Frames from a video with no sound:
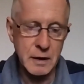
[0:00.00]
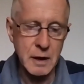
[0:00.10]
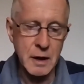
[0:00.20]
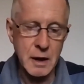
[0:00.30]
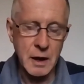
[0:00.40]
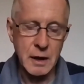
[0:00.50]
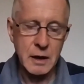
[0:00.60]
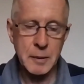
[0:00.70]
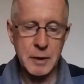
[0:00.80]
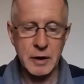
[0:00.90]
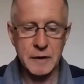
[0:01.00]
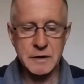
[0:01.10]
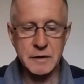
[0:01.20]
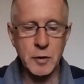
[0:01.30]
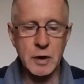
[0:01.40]
A couple of
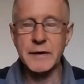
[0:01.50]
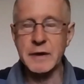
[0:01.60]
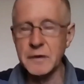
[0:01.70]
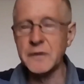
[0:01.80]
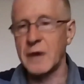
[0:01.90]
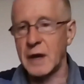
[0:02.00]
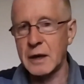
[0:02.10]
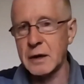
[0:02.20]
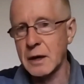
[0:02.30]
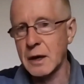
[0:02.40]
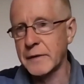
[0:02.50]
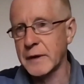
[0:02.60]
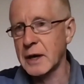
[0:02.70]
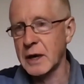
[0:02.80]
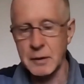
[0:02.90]
questions. What have you seen of the
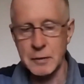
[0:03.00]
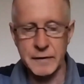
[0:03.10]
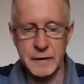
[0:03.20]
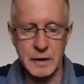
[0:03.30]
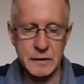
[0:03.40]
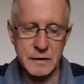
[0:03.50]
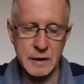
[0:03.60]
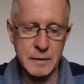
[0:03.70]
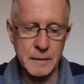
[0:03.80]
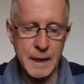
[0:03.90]
kingdom advancing